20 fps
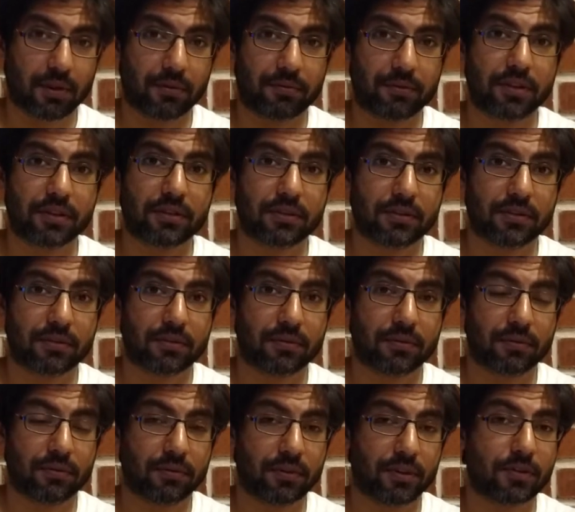this
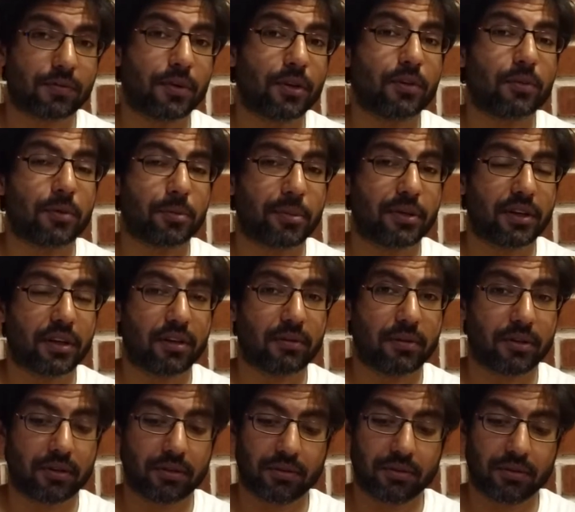video would be
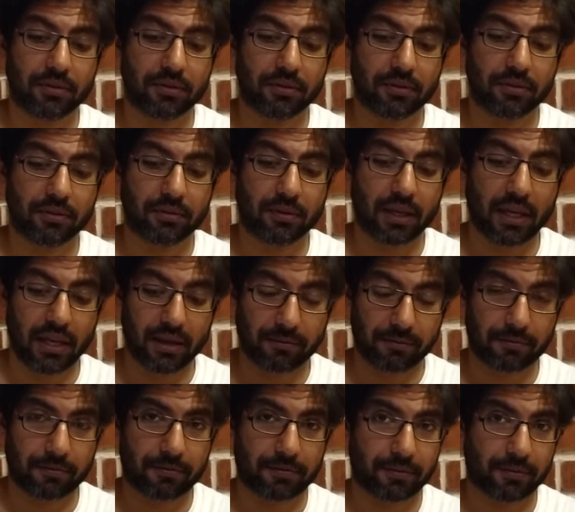relevant to you
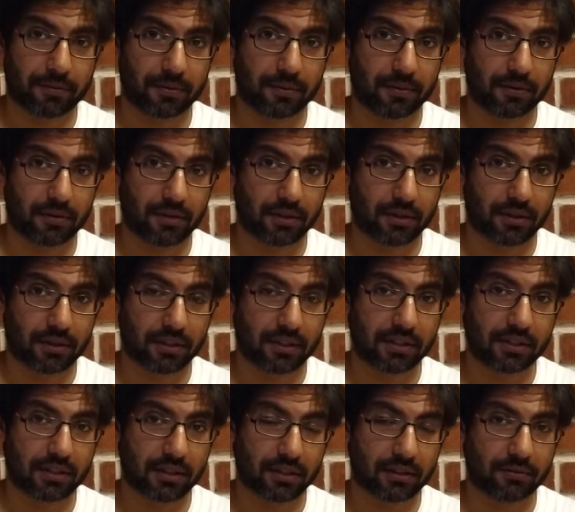if
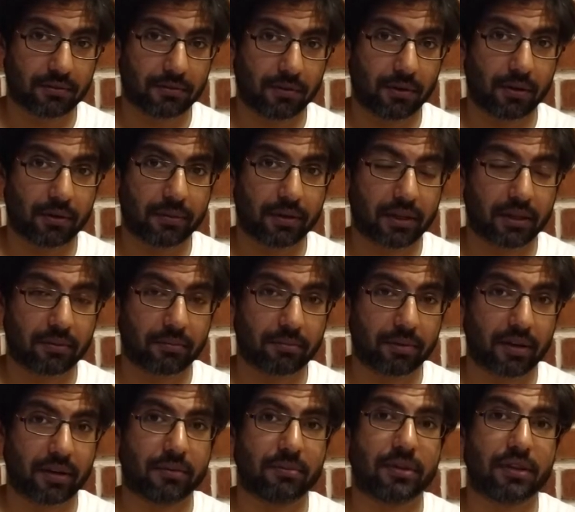these are the following
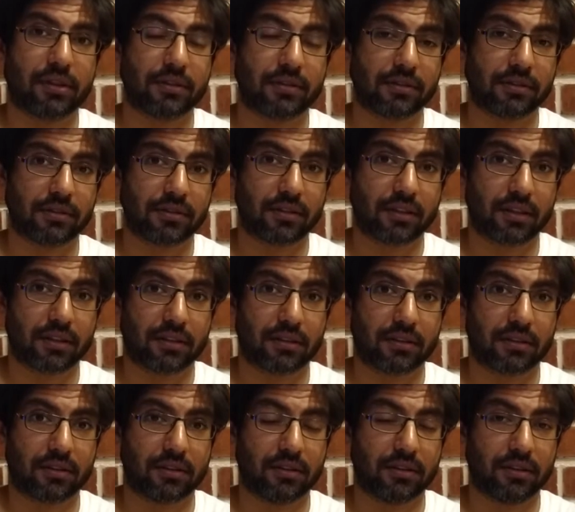parameters
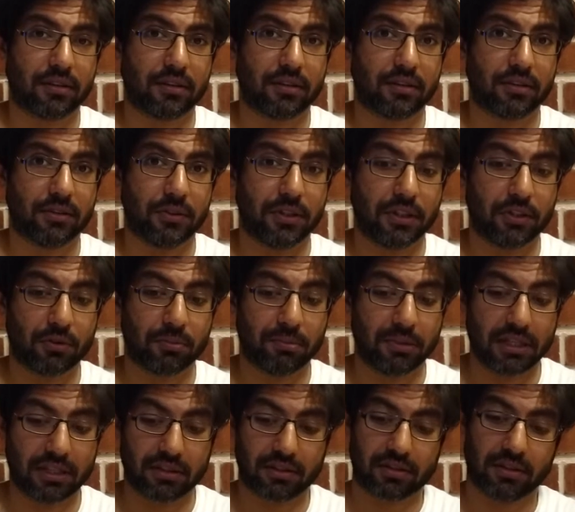that you need to
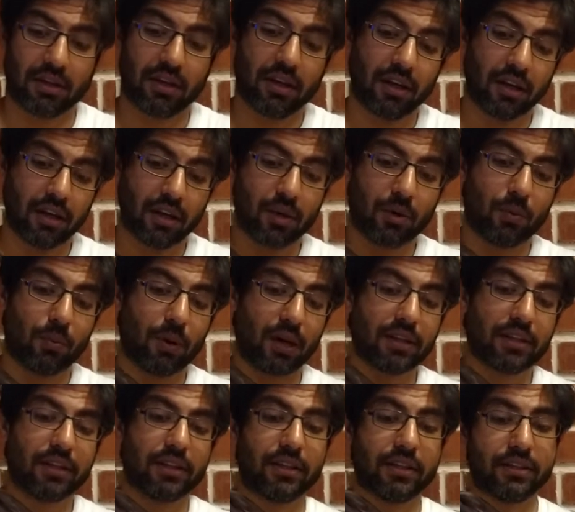meet.
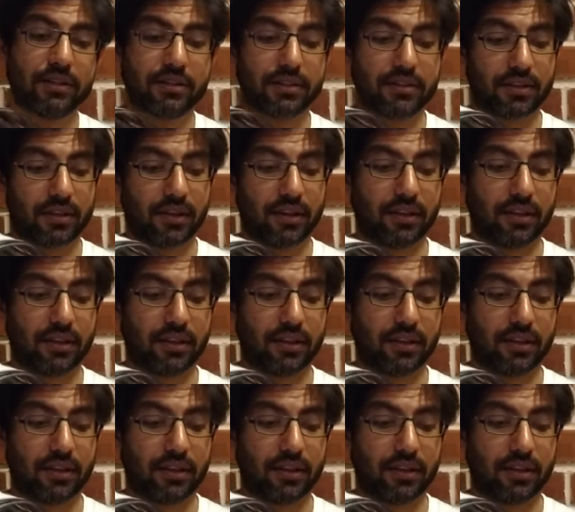One is